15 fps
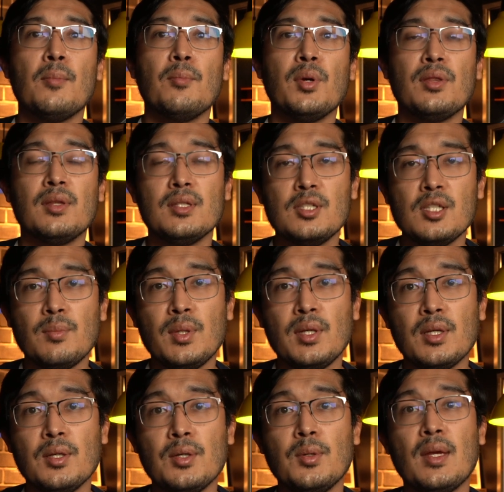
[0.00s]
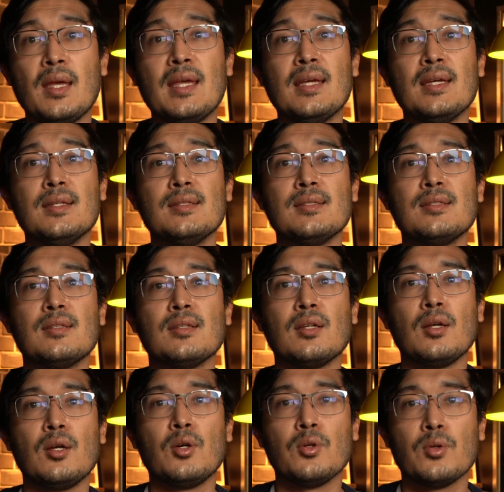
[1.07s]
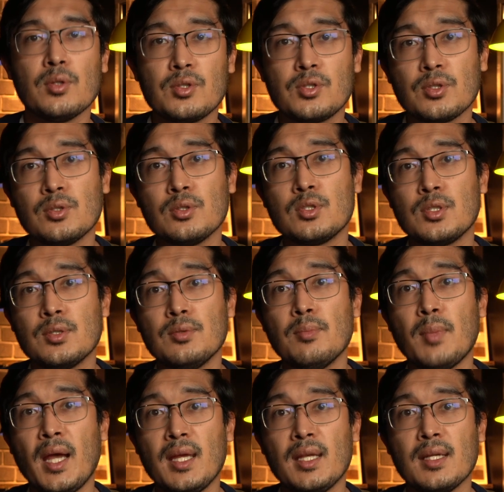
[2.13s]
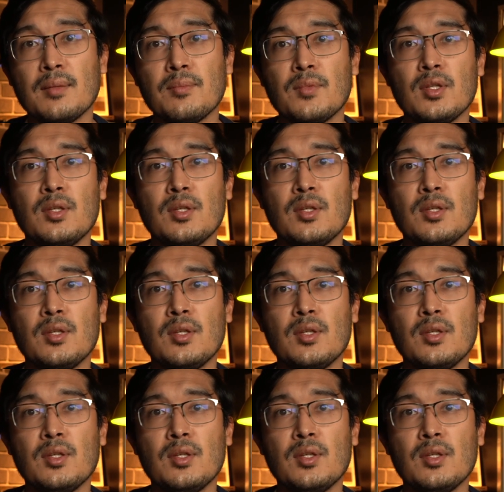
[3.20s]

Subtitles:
but the GPU is crucial to mining.